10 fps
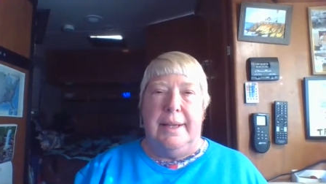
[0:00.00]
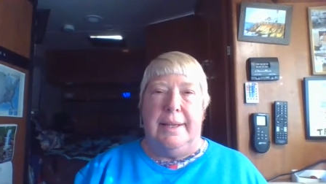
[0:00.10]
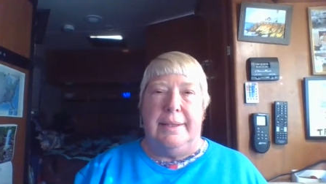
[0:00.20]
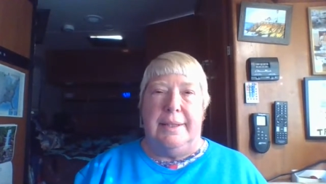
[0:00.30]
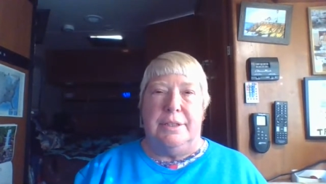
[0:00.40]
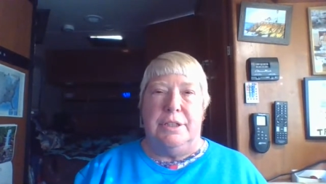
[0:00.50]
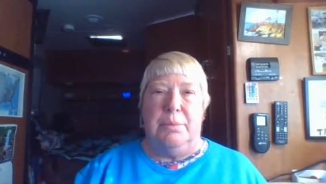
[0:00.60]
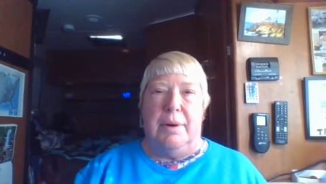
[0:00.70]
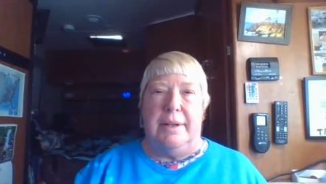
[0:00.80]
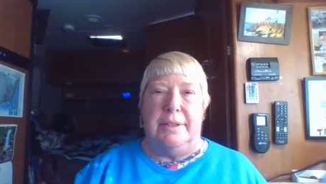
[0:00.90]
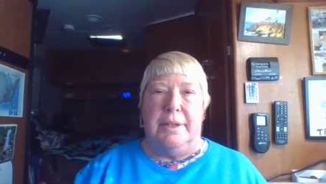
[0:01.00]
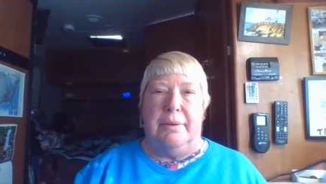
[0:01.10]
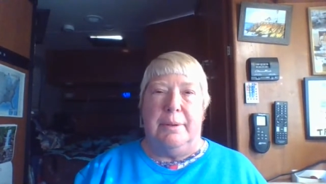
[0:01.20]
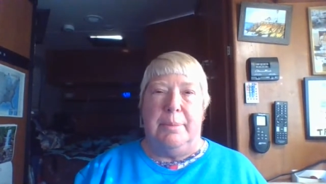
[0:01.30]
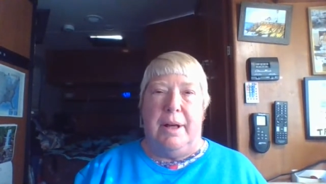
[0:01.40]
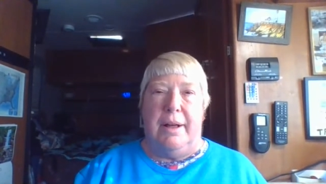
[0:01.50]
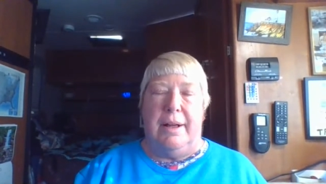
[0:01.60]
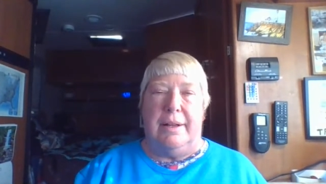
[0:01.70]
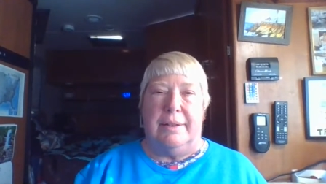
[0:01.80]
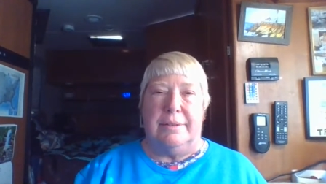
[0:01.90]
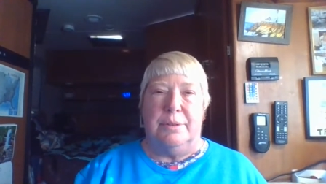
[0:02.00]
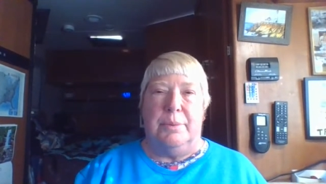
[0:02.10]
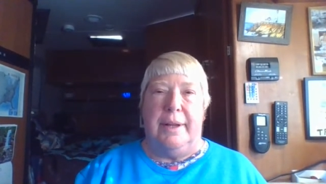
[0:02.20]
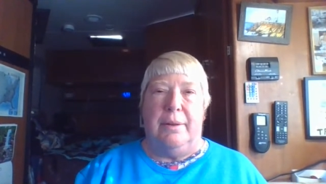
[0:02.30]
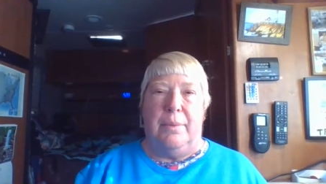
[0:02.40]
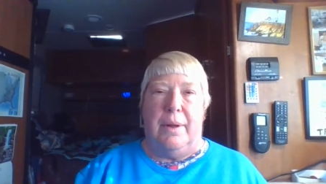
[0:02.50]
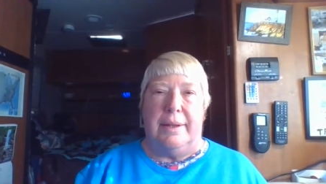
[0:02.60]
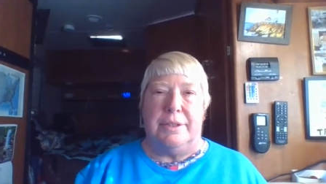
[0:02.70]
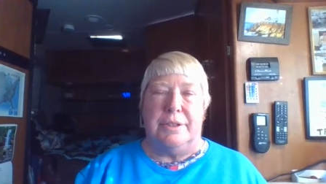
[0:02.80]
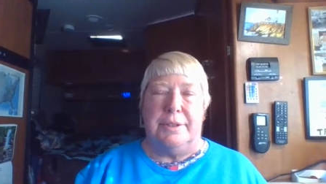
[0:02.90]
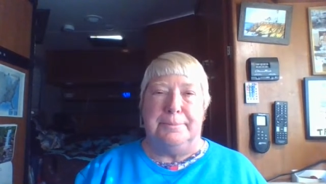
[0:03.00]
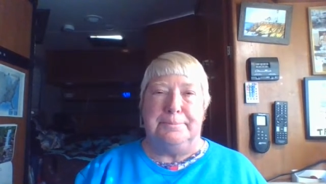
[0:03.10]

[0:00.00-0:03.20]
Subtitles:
and that she wanted to go to Baja to whale watch.